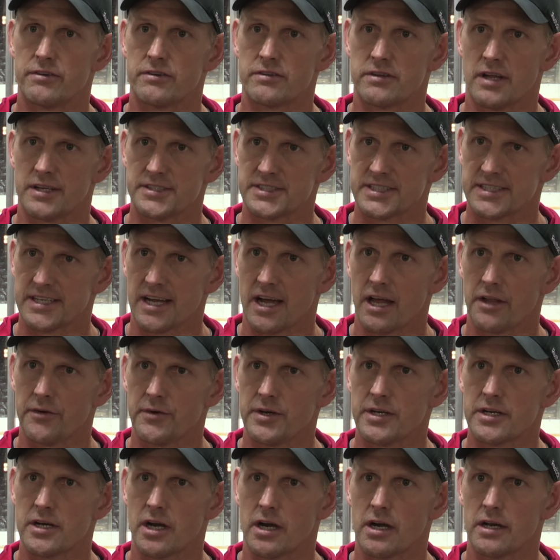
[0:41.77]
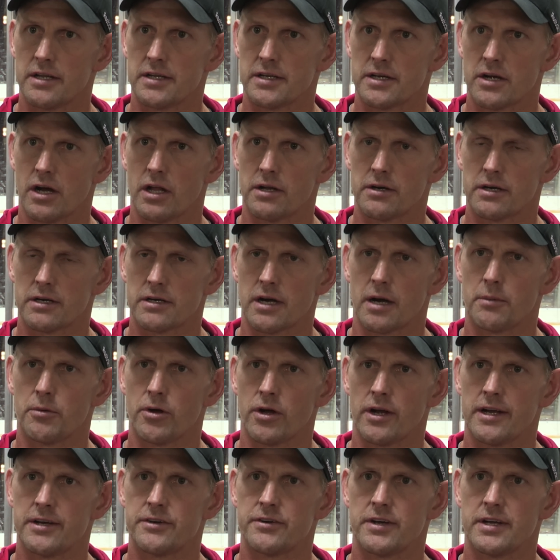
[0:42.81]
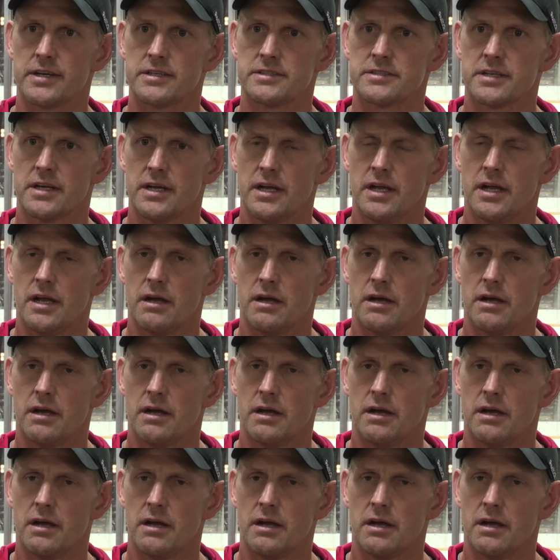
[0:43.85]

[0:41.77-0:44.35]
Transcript: There's lots of calorie in, car carbohydrates.